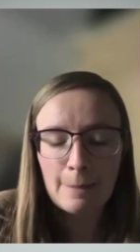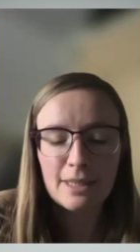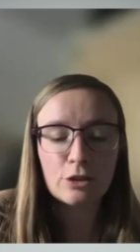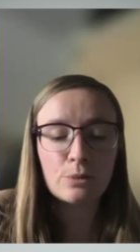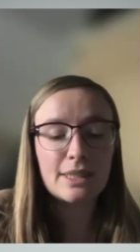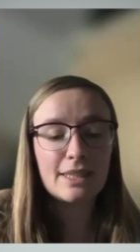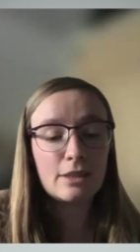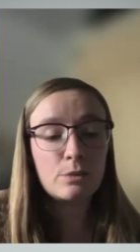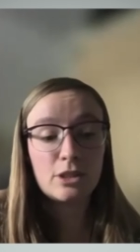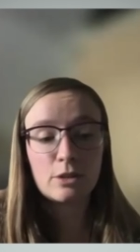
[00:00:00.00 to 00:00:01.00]
And so what they
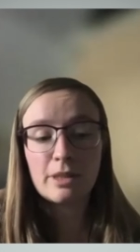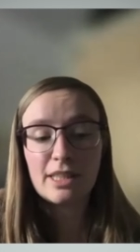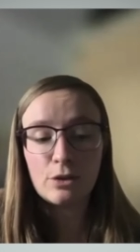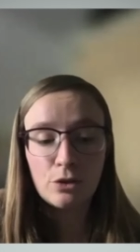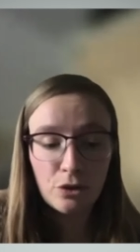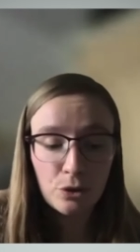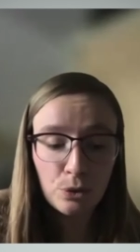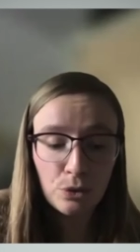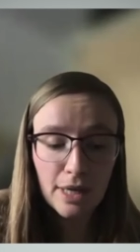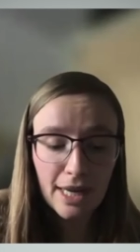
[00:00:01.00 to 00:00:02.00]
did with somebody
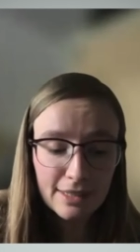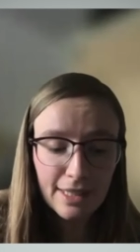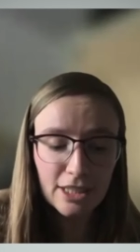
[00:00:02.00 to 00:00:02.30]
who had